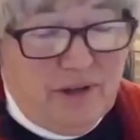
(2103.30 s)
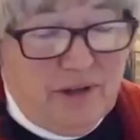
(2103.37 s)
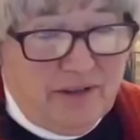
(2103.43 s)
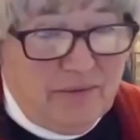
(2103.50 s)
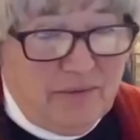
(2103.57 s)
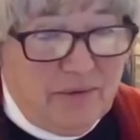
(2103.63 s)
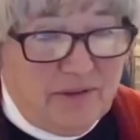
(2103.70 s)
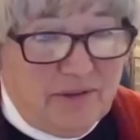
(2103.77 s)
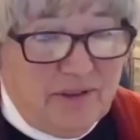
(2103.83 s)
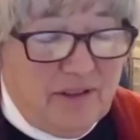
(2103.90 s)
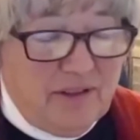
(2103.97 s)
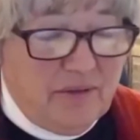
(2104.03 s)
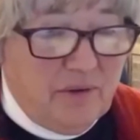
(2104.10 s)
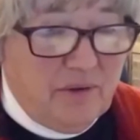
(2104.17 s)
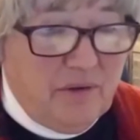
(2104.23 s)
branded with the
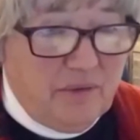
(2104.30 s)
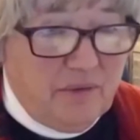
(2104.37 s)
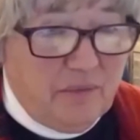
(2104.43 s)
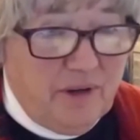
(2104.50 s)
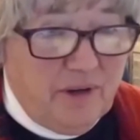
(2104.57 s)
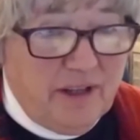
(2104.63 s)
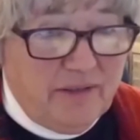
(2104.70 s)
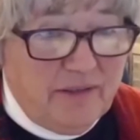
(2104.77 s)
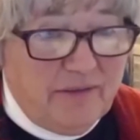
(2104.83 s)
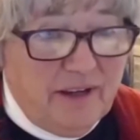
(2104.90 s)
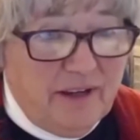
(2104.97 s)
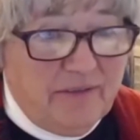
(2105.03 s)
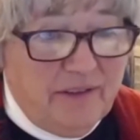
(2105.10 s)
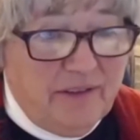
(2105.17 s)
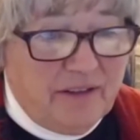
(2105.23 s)
Dunrovin brand.
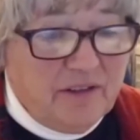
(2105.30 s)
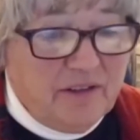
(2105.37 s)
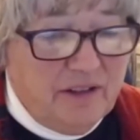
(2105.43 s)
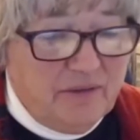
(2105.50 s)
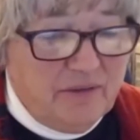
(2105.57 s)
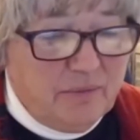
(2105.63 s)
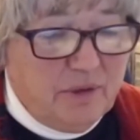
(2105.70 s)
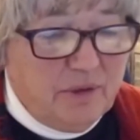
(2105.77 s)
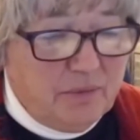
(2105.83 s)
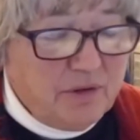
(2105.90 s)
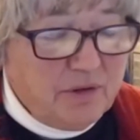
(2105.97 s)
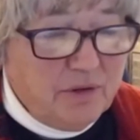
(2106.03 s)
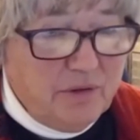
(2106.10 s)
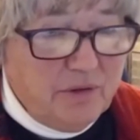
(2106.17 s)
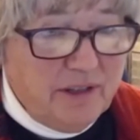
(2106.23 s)
I've had several people
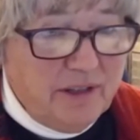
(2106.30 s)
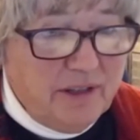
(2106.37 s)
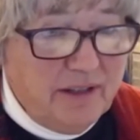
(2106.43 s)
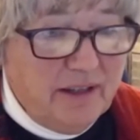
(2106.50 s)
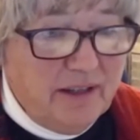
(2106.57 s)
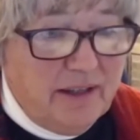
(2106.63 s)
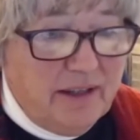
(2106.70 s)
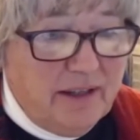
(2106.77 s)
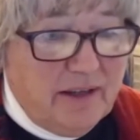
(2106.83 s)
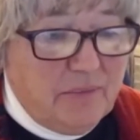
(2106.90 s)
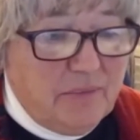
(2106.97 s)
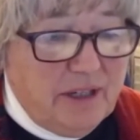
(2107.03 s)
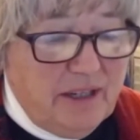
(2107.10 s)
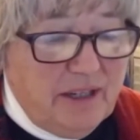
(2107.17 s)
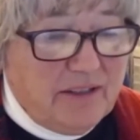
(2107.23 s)
do that
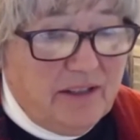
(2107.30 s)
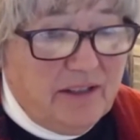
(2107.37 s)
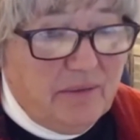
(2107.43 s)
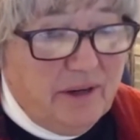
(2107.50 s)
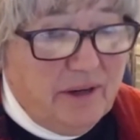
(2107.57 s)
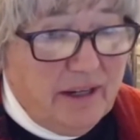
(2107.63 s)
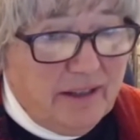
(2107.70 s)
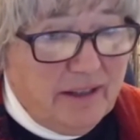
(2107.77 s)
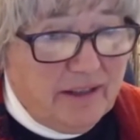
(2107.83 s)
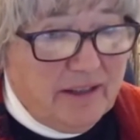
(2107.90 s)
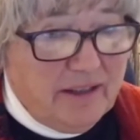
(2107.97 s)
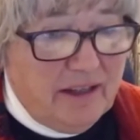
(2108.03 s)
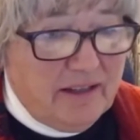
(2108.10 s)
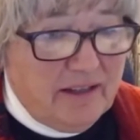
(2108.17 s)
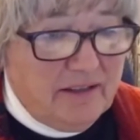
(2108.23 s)
because they
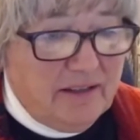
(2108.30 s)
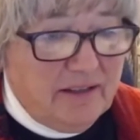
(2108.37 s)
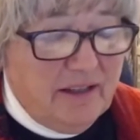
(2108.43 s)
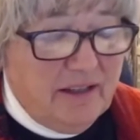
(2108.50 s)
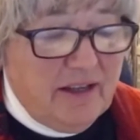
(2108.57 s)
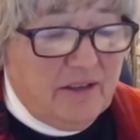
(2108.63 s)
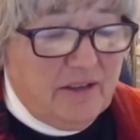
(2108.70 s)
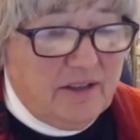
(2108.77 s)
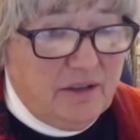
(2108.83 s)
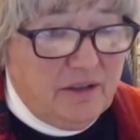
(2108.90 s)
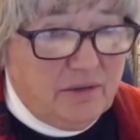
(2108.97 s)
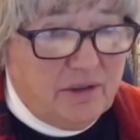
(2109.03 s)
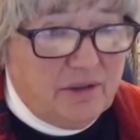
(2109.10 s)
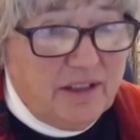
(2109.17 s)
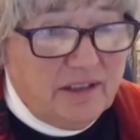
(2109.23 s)
recognize the
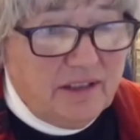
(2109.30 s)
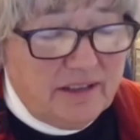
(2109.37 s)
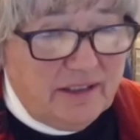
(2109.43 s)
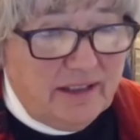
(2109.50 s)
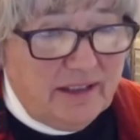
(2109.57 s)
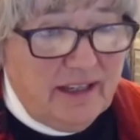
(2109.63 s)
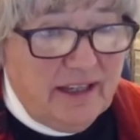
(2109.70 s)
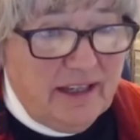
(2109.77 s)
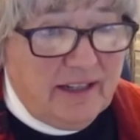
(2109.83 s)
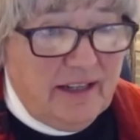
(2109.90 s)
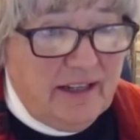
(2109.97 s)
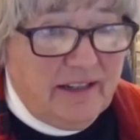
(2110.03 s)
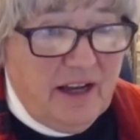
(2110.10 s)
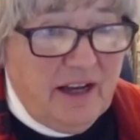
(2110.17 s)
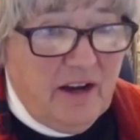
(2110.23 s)
utility. And
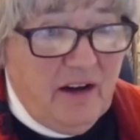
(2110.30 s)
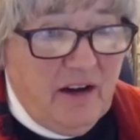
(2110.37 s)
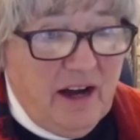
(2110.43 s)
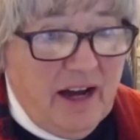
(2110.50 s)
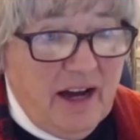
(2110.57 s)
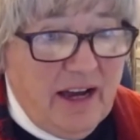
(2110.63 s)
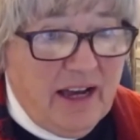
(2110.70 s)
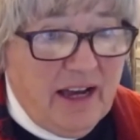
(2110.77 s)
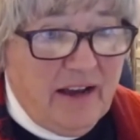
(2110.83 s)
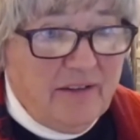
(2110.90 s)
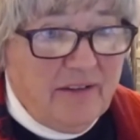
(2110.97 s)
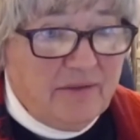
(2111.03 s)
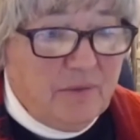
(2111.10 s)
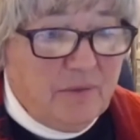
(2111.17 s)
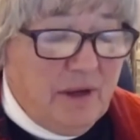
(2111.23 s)
now I
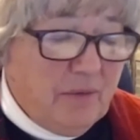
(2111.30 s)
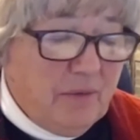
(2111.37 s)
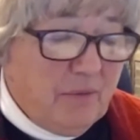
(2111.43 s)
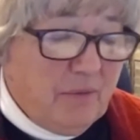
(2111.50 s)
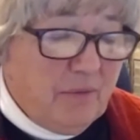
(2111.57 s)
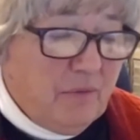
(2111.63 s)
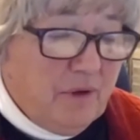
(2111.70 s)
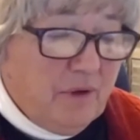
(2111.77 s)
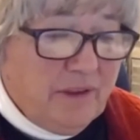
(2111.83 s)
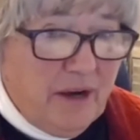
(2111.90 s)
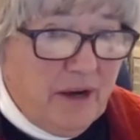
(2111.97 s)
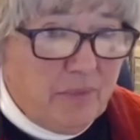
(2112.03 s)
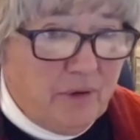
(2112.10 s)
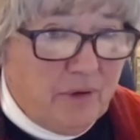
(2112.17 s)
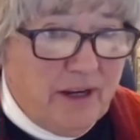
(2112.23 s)
have, and with
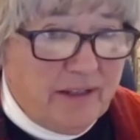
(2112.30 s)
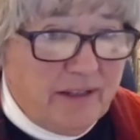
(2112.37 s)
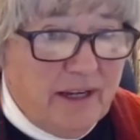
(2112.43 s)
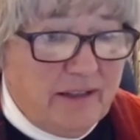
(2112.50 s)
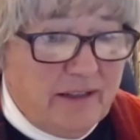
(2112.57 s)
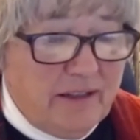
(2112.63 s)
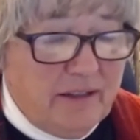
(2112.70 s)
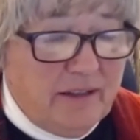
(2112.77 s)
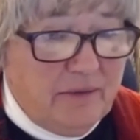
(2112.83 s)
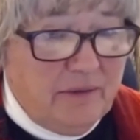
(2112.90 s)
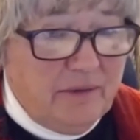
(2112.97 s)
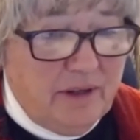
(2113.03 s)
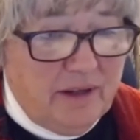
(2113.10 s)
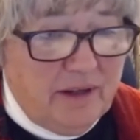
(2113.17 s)
that brand, I did a